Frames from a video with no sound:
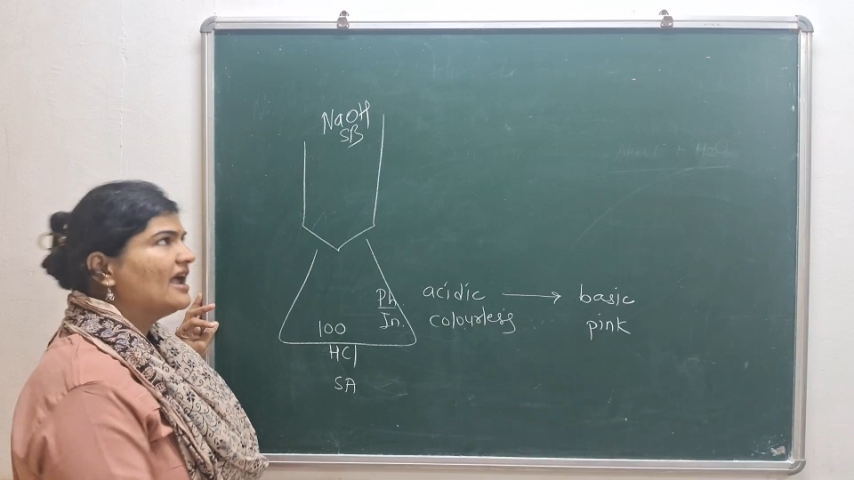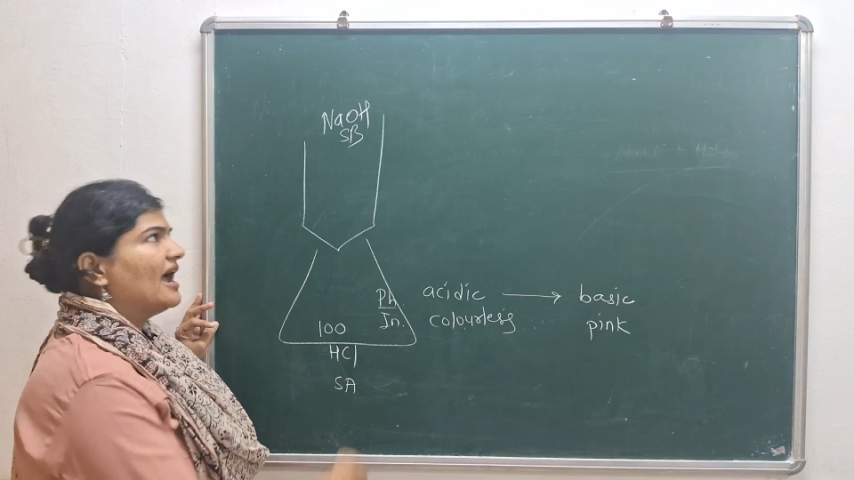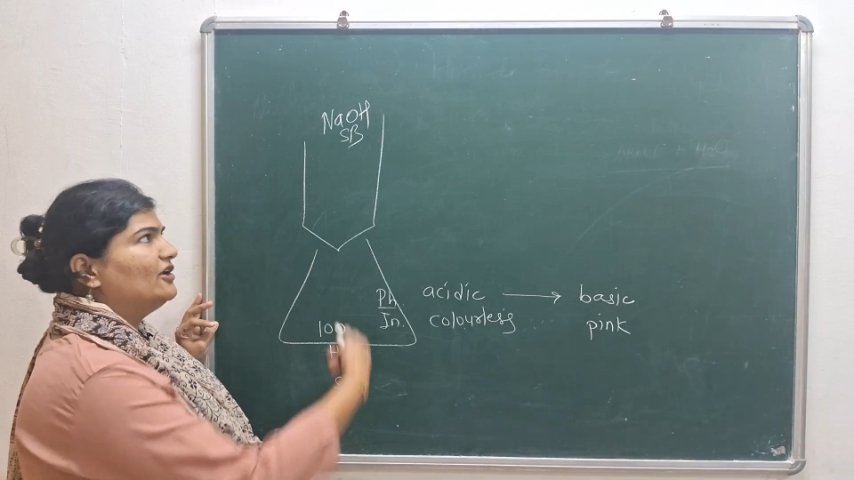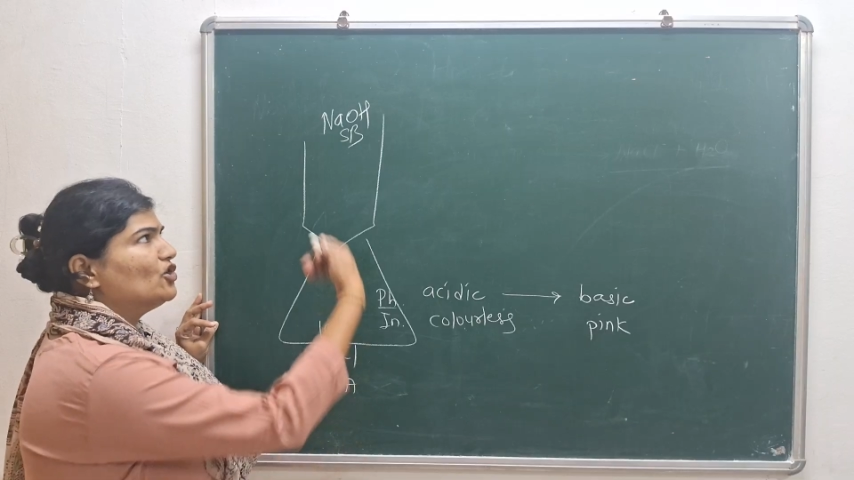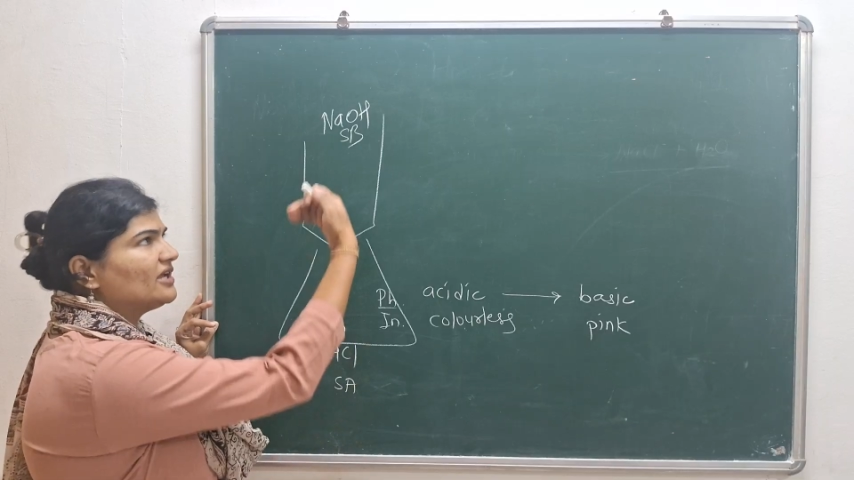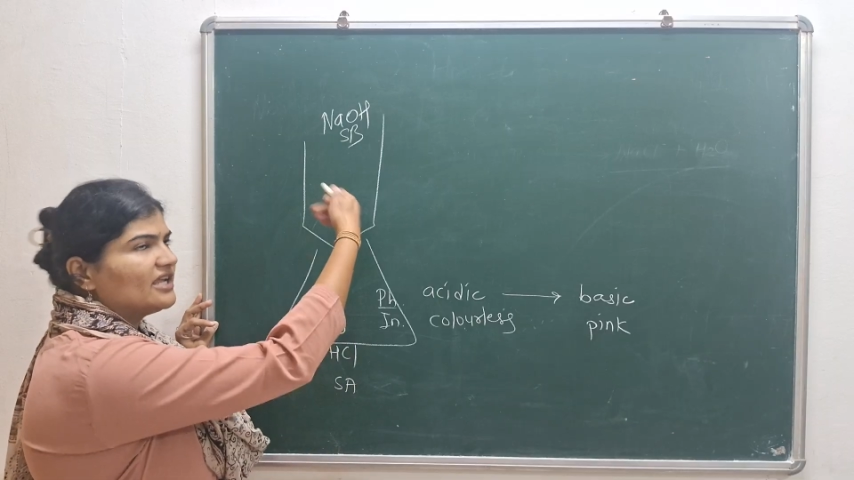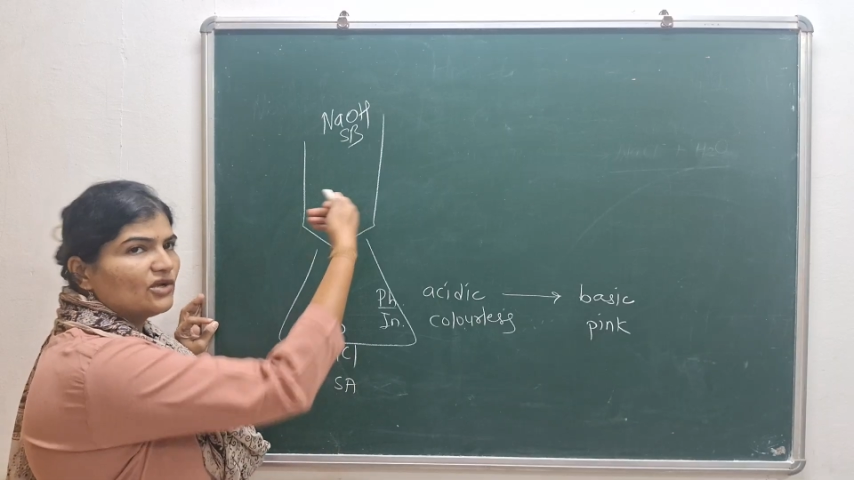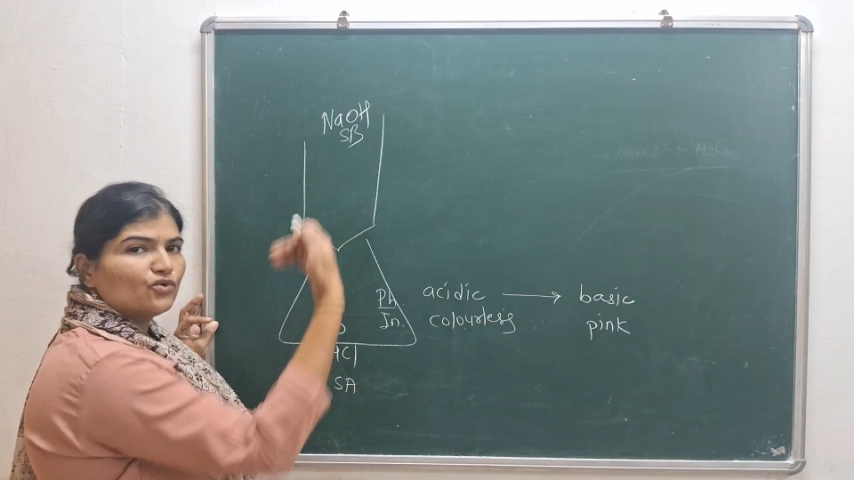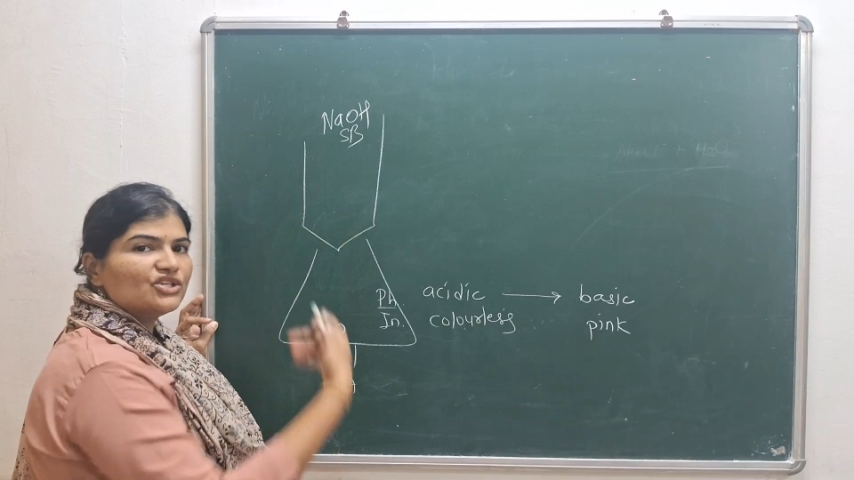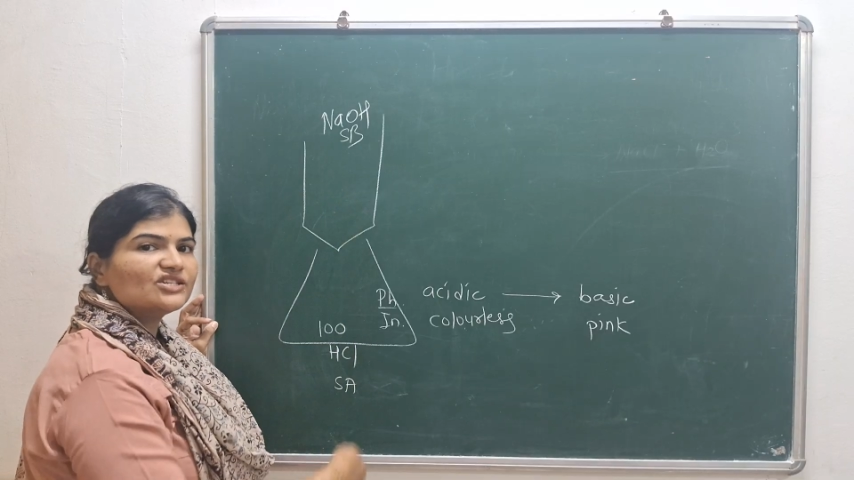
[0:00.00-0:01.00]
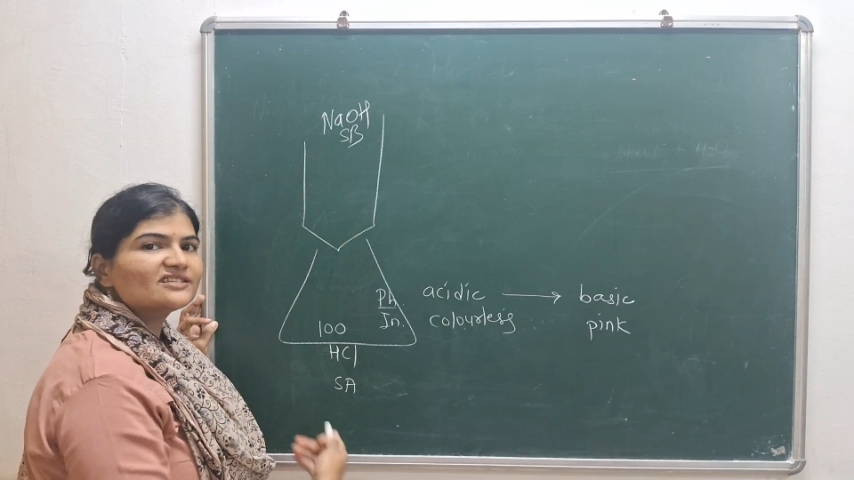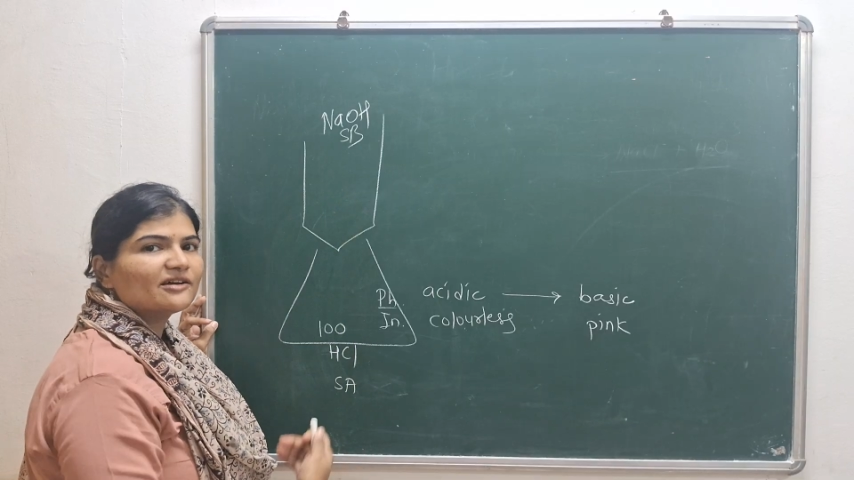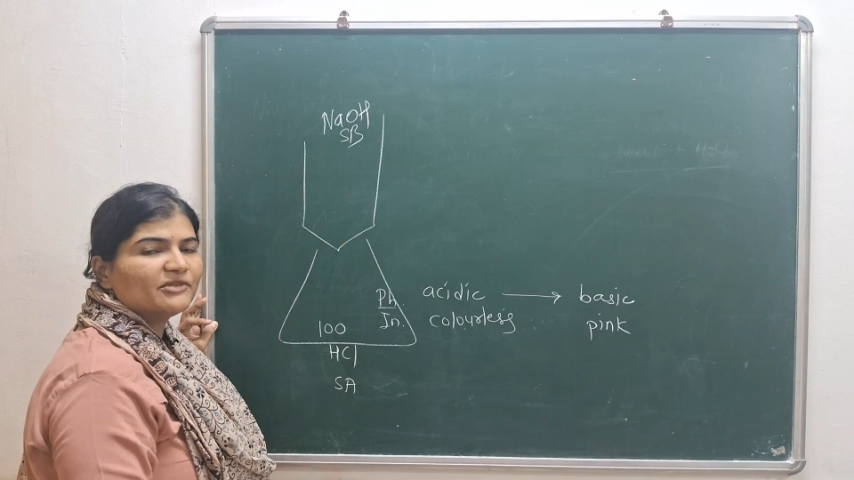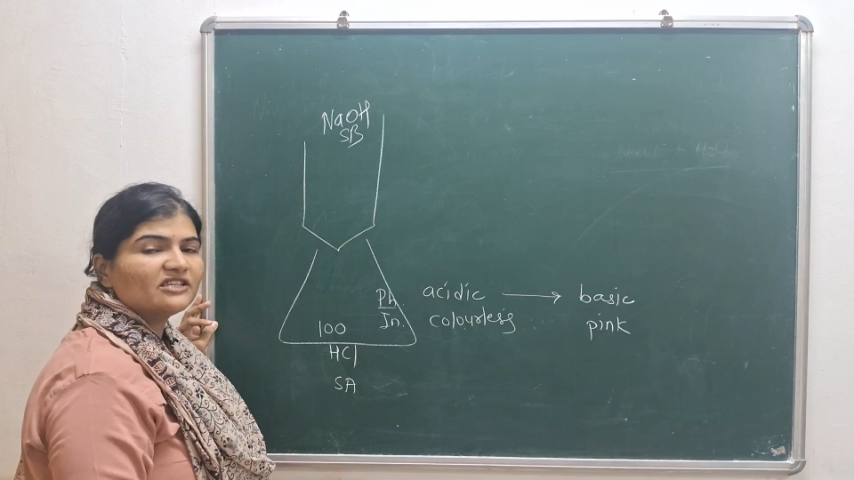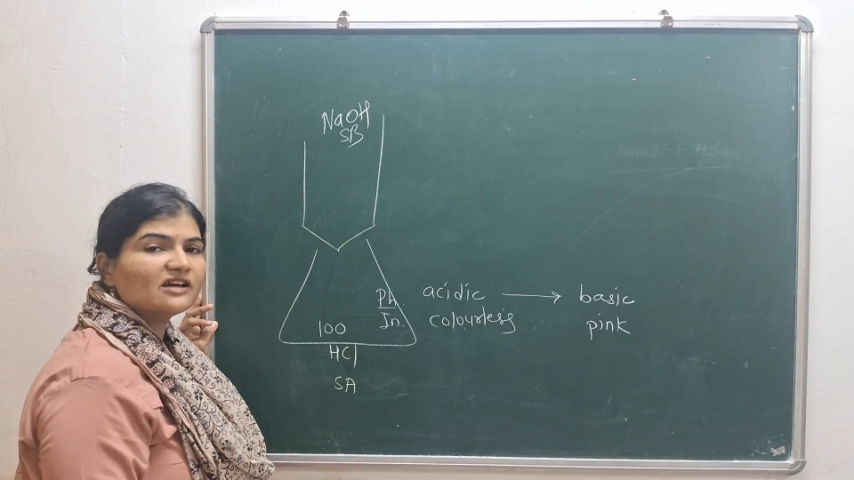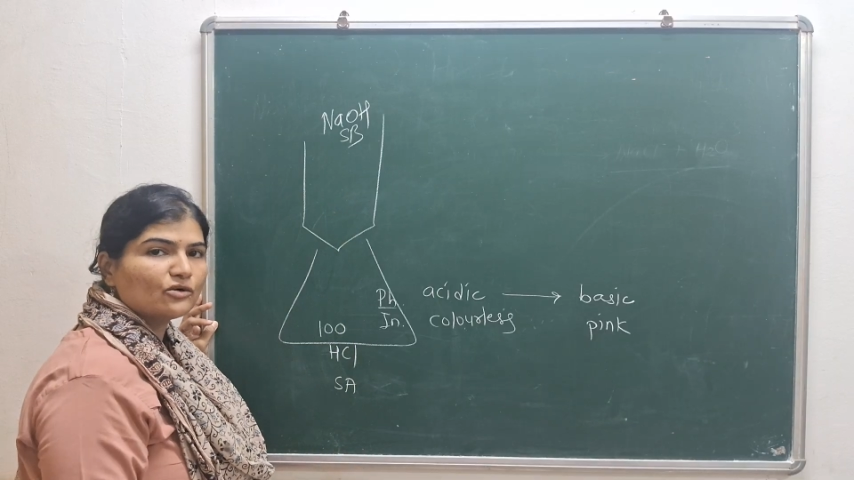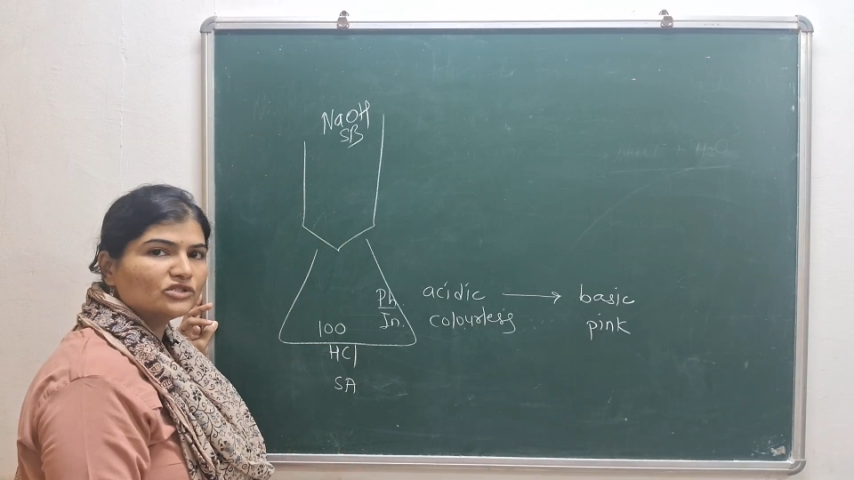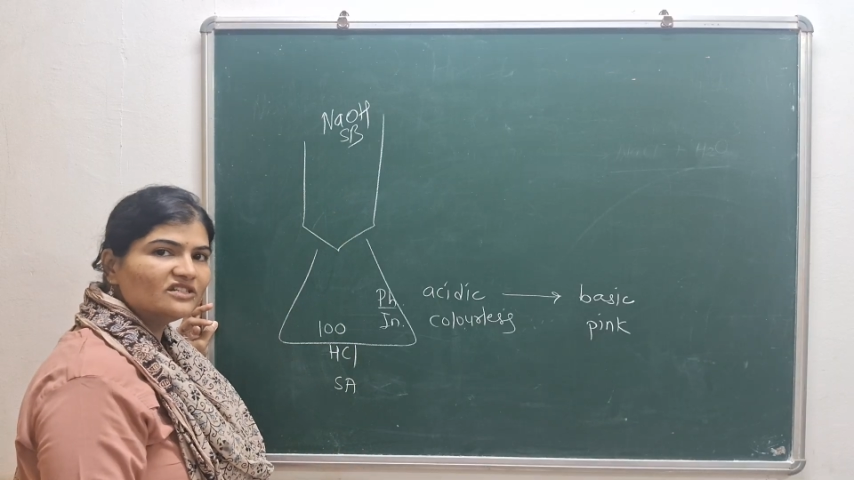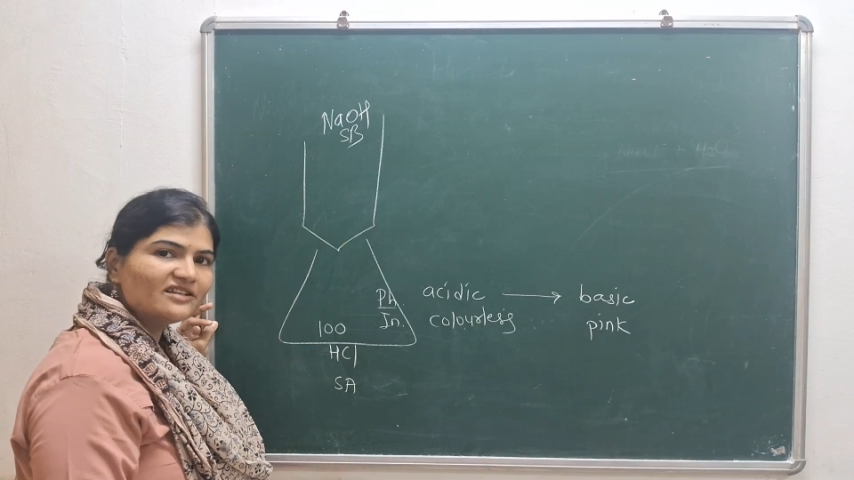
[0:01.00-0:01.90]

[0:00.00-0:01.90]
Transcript: and your NaOH is coming down and